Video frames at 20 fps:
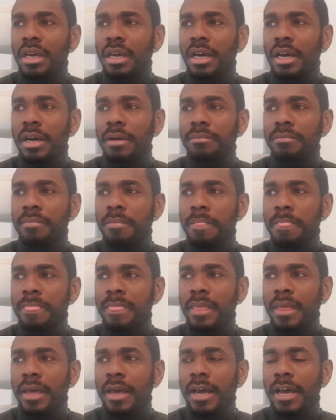
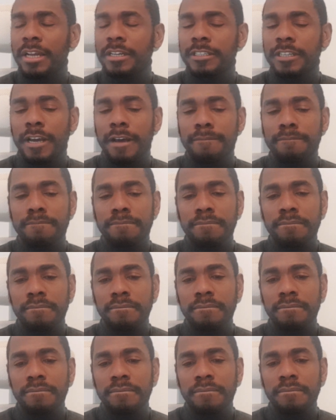
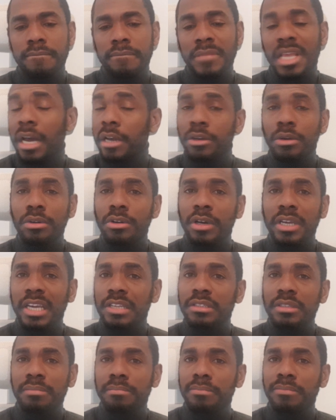I could not get
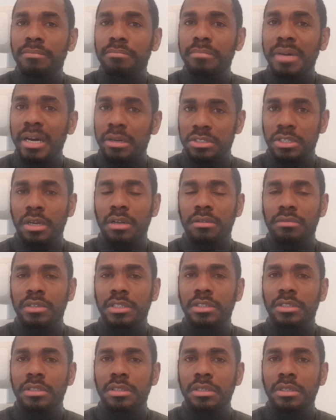to bowel
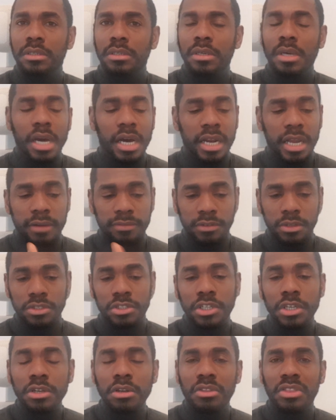tolerance. And I've
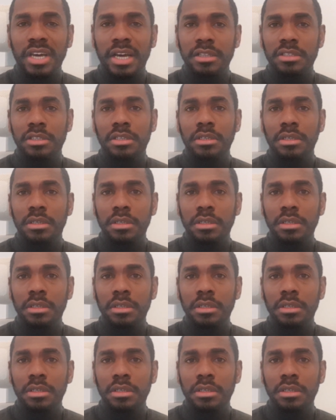continued that